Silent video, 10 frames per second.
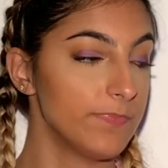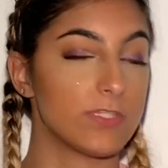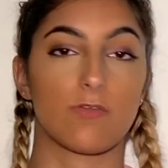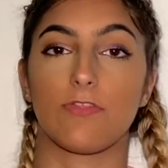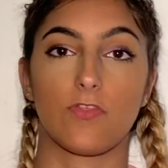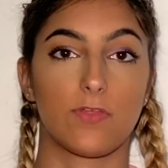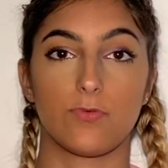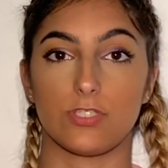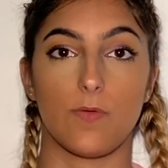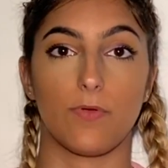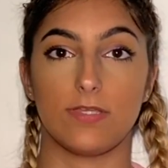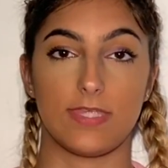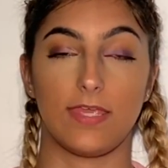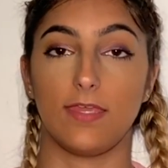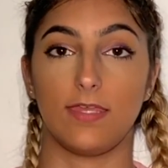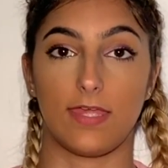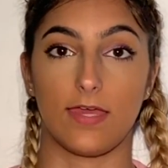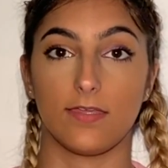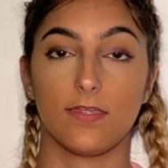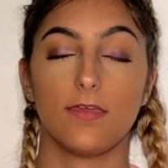So I thought there was no point in taking it
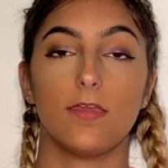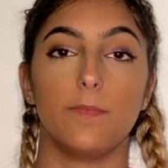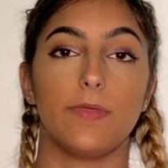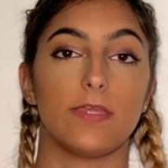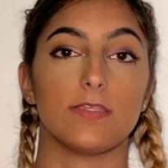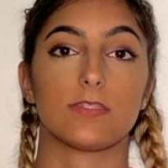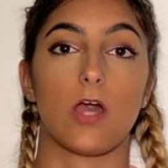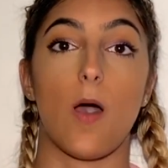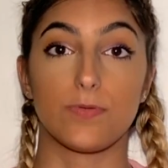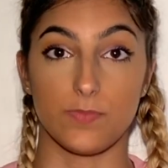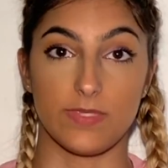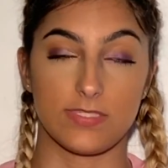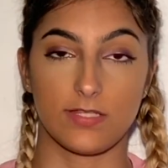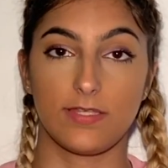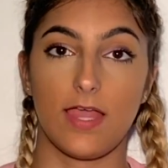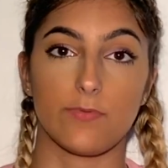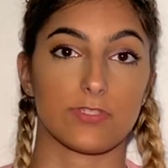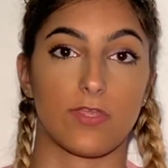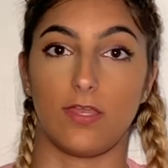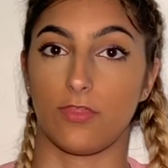again, because optimistically, I was
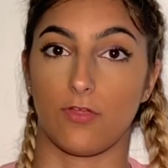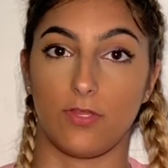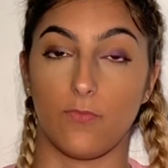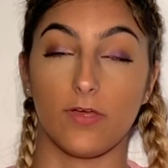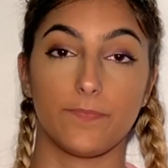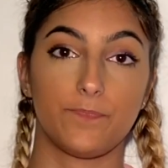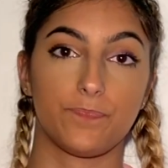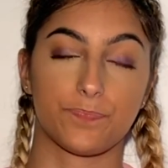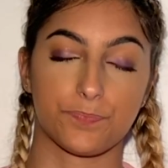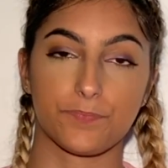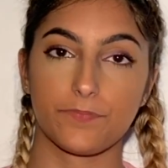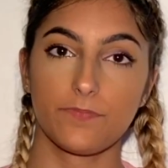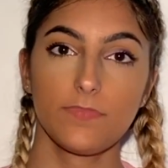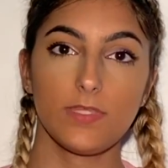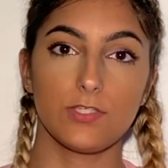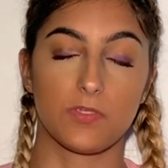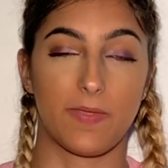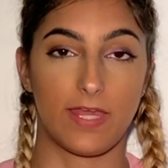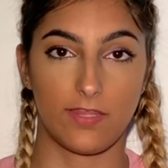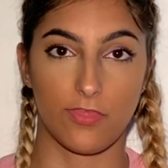looking at 31. So
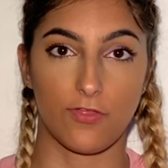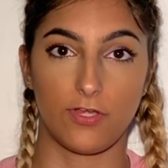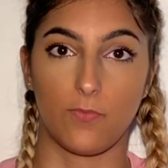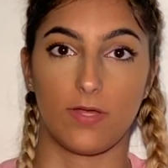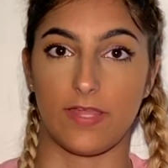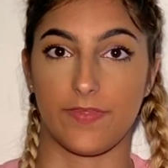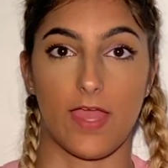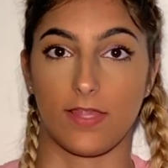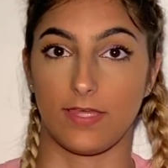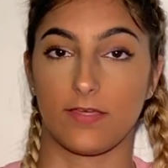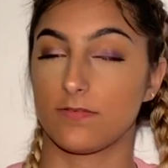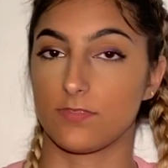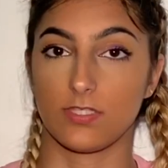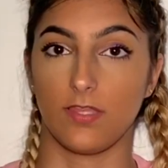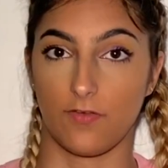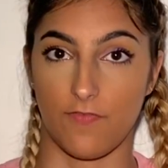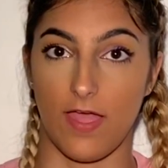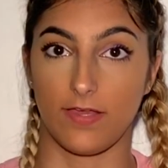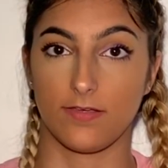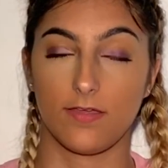by getting the 31, I think I
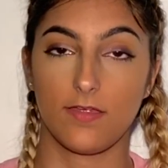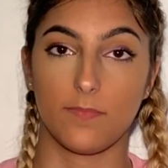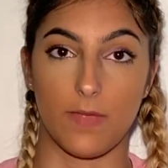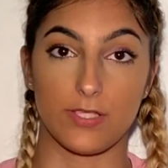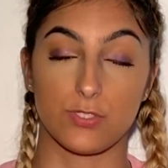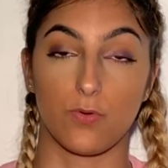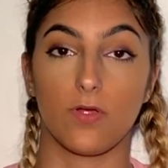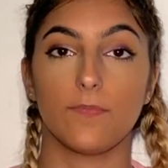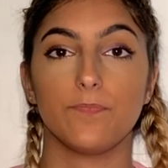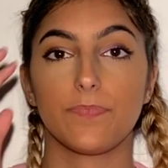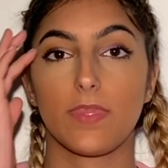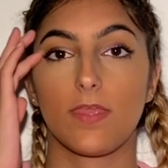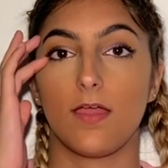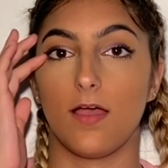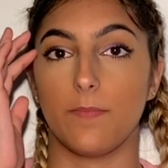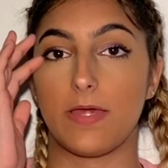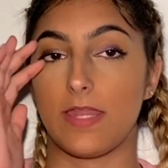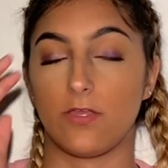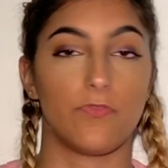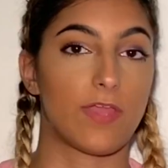solidified my score.
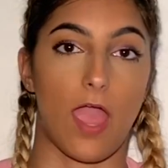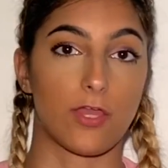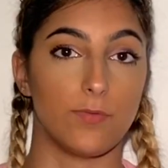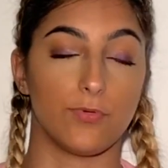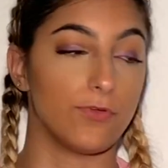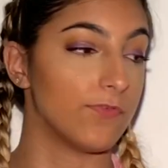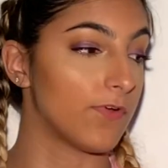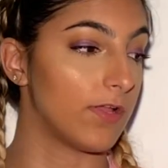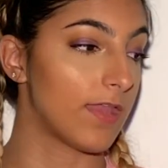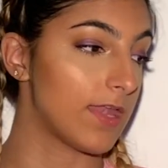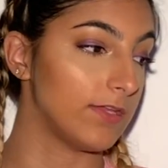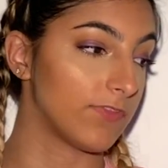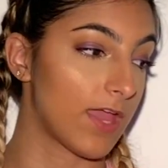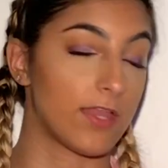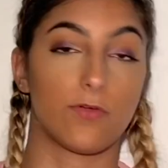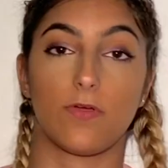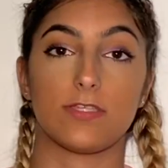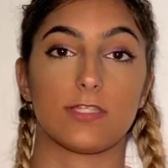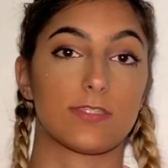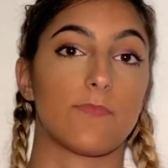And I don't think I could improve on any of the
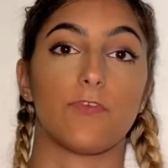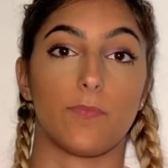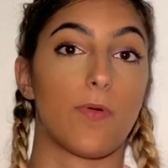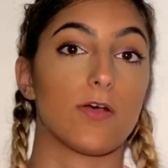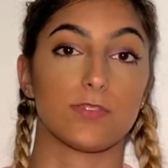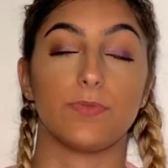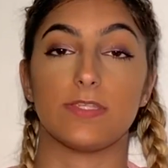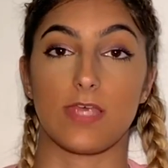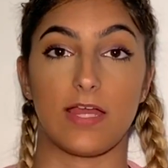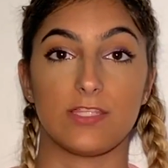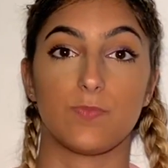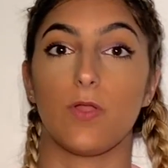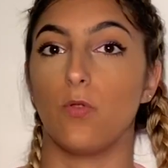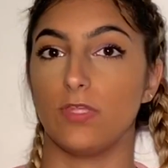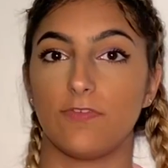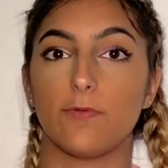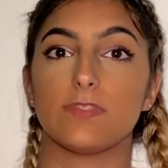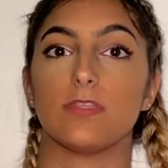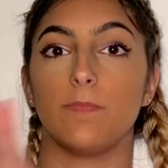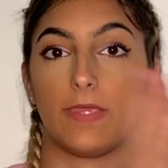categories except for possibly science, but only if it
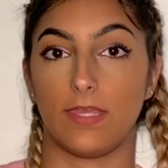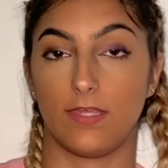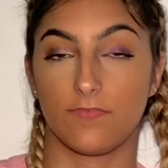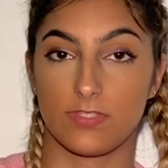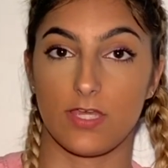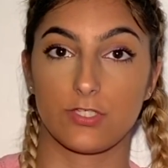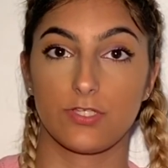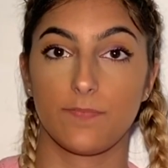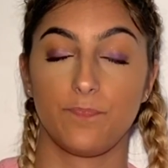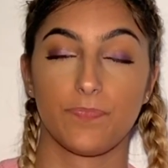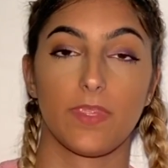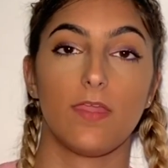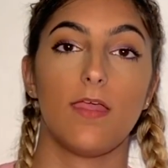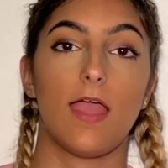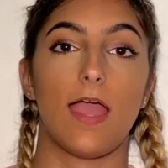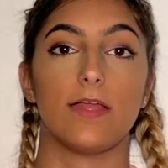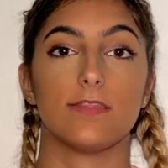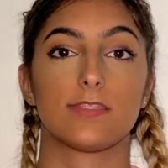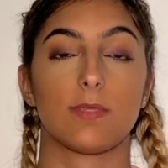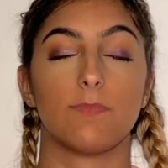was at the beginning of the section.
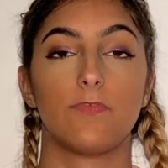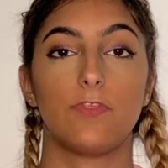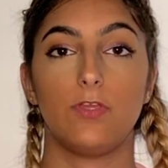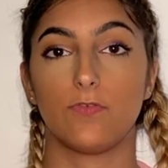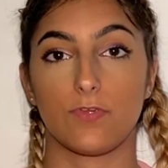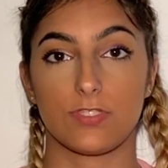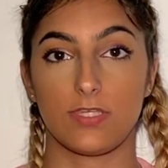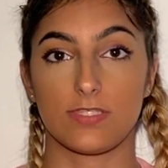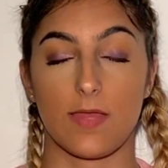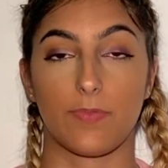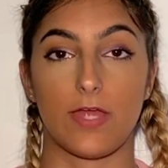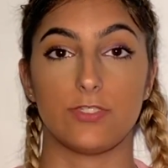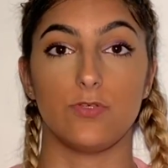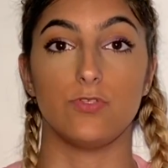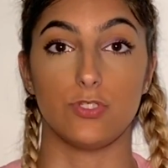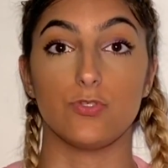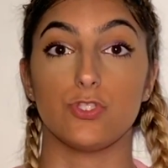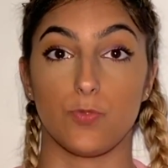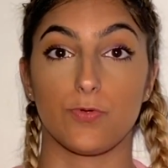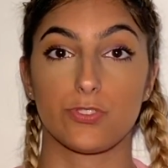And some of the universities I applied to do
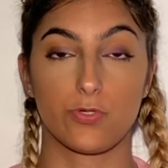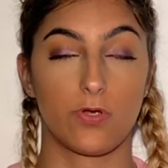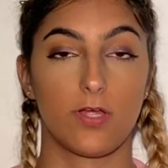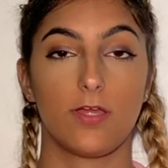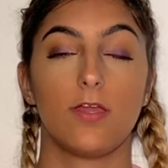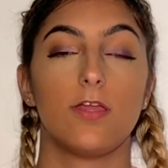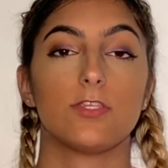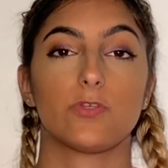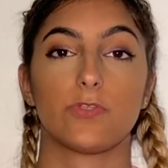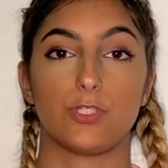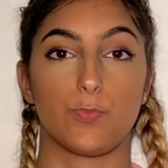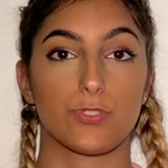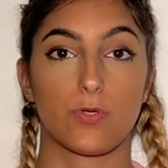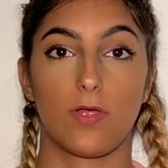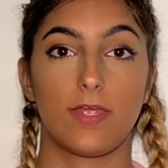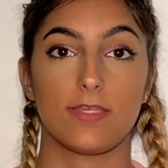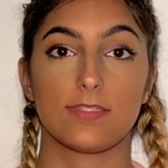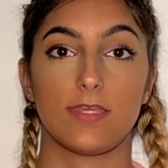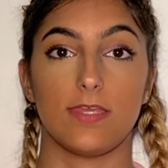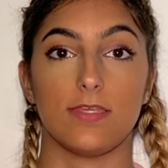superscore. So what superscoring
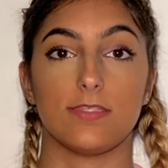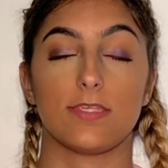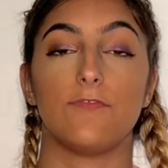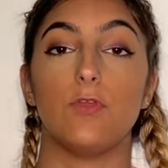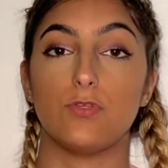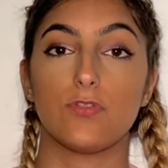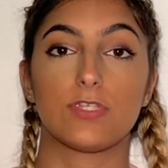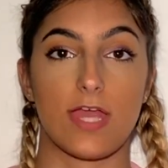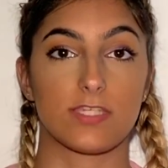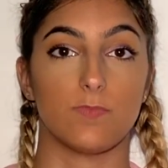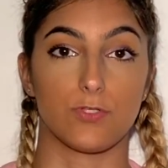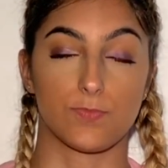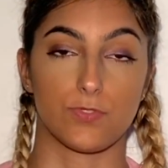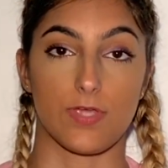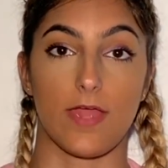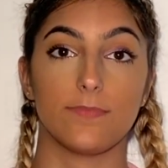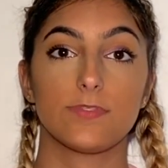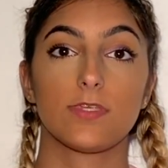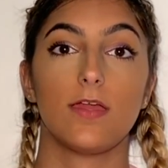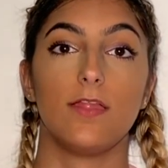is if you do the test multiple
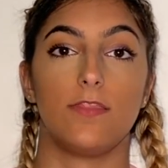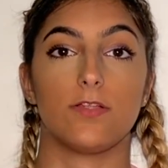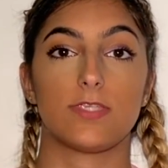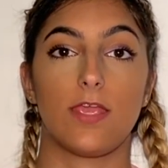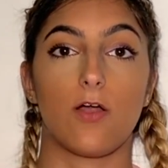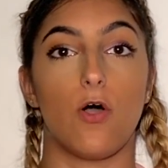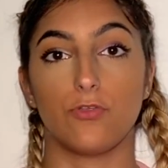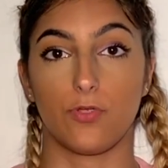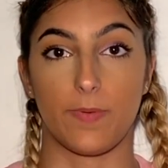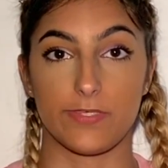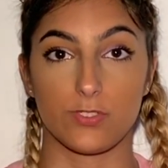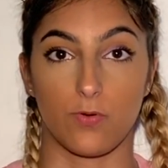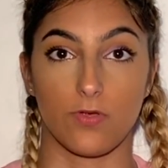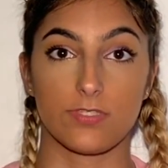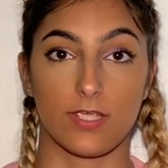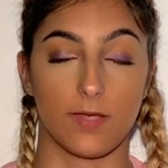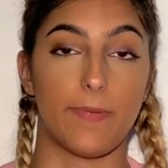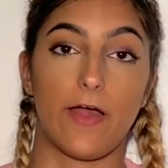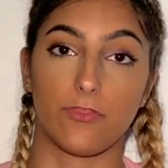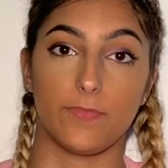times, they'll take all your best scores and
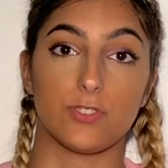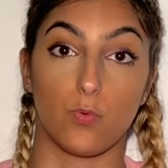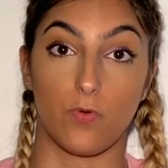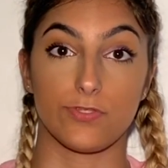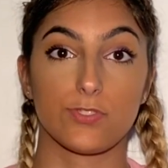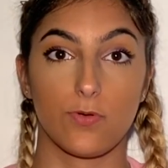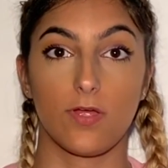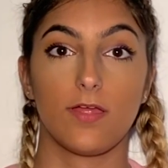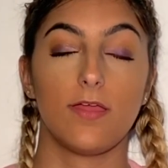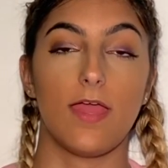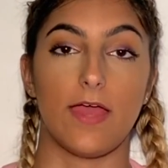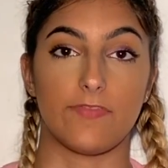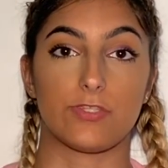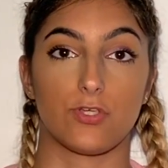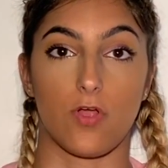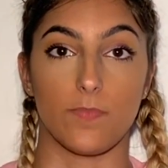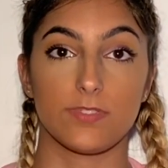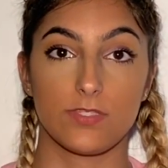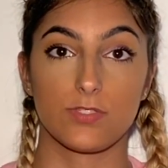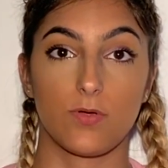compile them into one score, and that's your
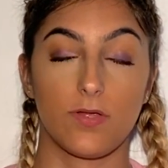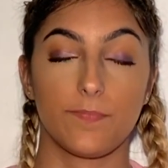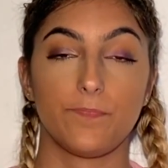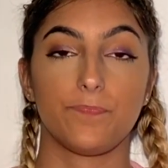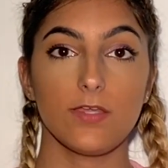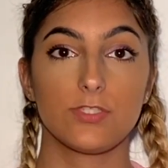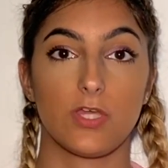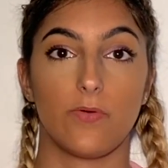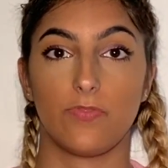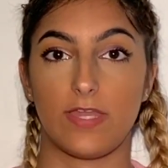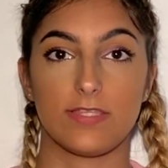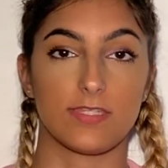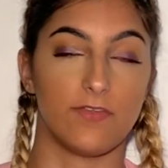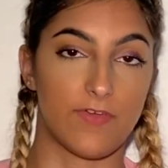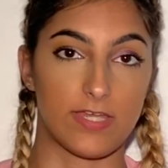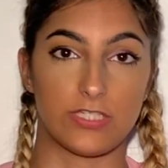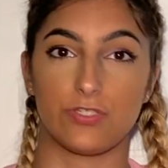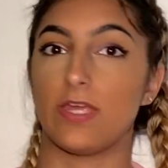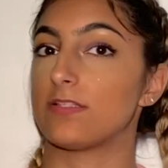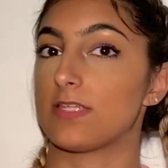composite score. So then it's an advantage
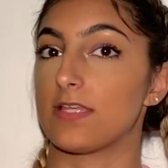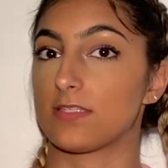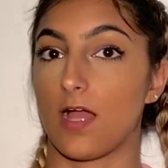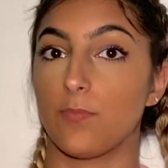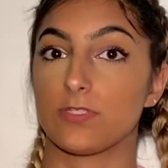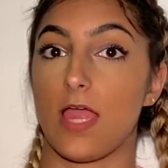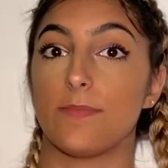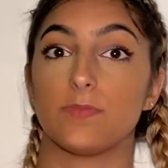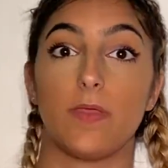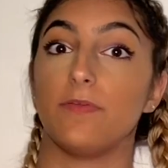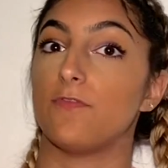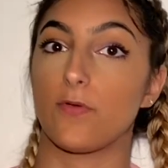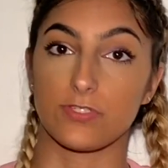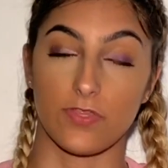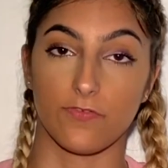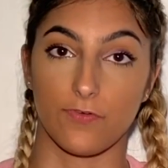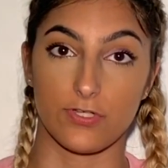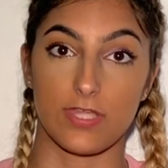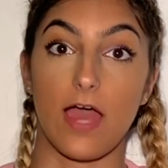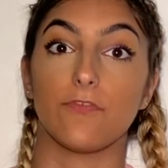to take the test a couple times, maybe focus on the
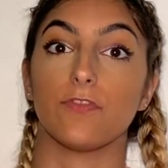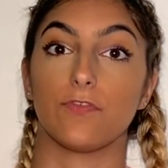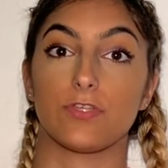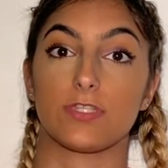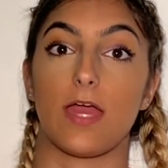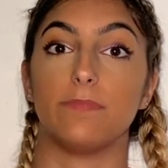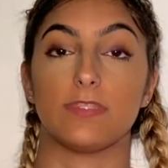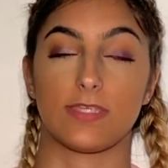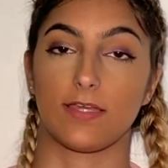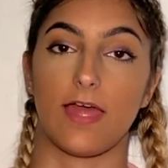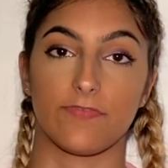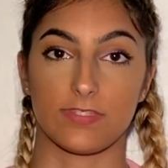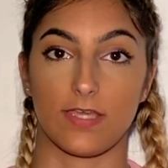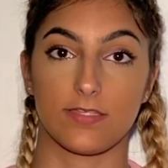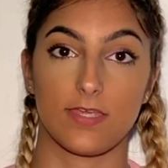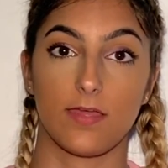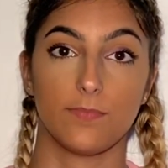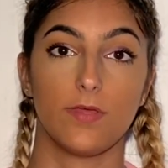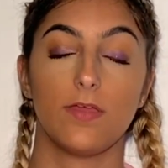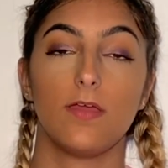first half the first time and the second half the second time.